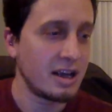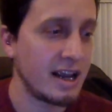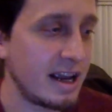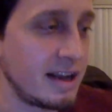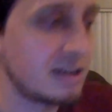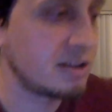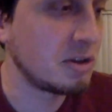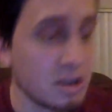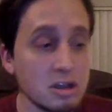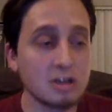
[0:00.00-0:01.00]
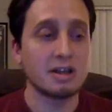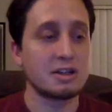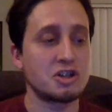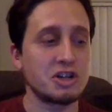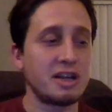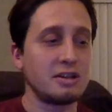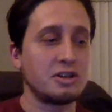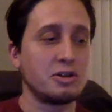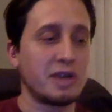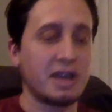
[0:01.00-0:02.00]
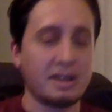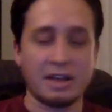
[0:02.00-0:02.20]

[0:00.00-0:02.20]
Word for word: and you could look like shit doing it.